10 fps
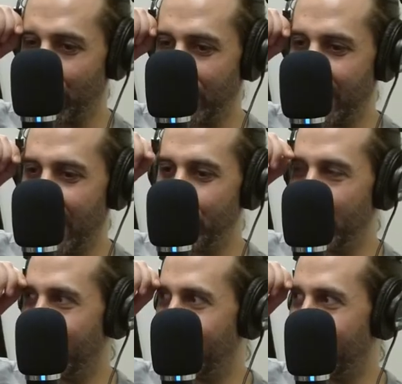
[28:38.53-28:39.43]
and he came
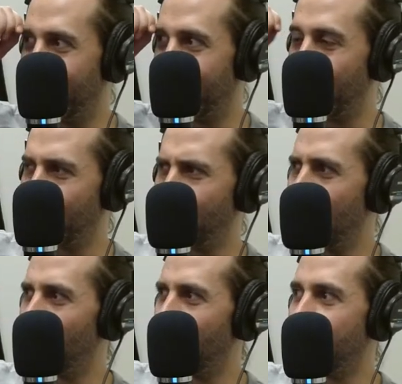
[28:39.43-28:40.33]
in. And they like they
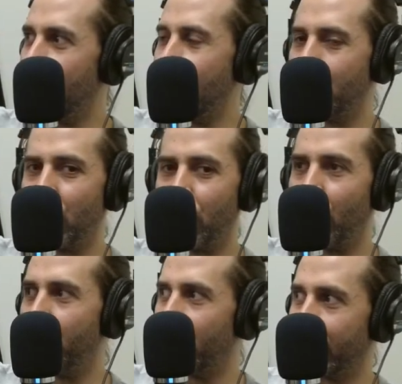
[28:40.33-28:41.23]
were like staying in
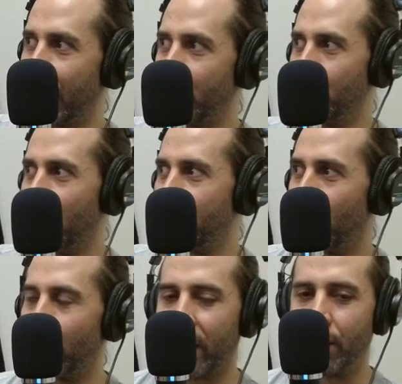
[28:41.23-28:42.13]
Monroeville. Like they had their bus yeah.
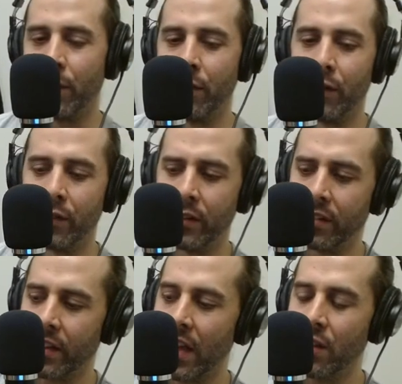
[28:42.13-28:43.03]
parked out in Monroeville, and he's
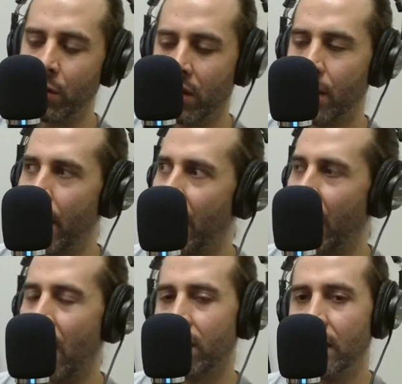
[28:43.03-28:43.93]
like, "Hey, you want to come hang
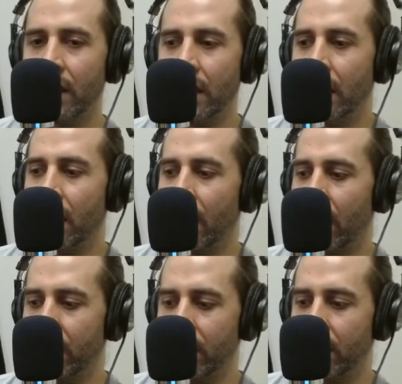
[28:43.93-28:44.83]
out?" I
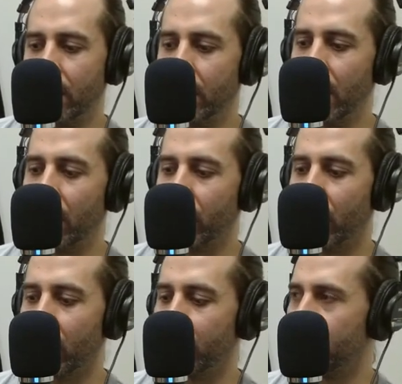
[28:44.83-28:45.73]
was, I was, like, "Yeah, sure, I'll
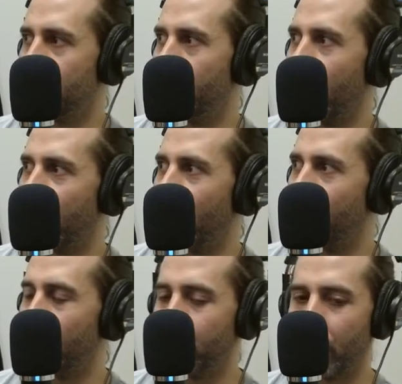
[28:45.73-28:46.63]
come come hang out."
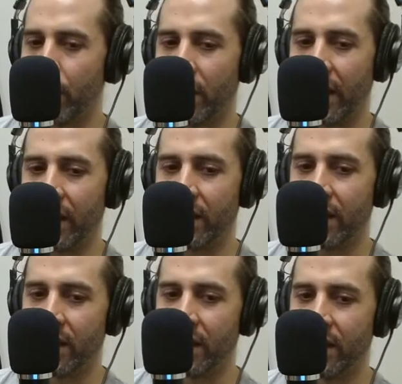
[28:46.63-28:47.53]
My my buddy
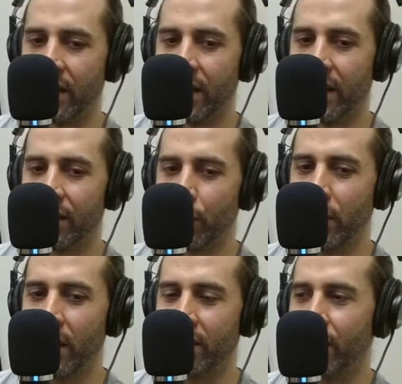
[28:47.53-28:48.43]
Anthony and it's like, what are you
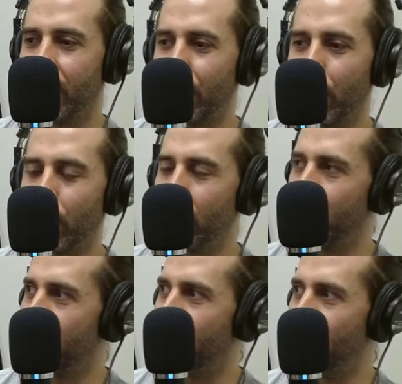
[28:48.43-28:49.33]
guys doing? I was like, oh, we're gonna go
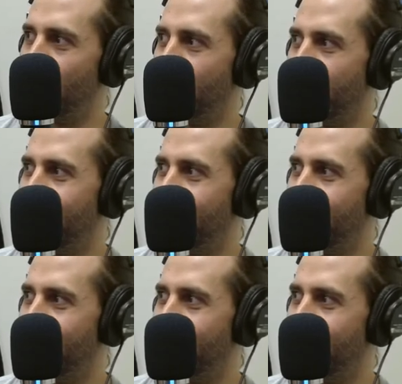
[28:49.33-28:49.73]
see a movie.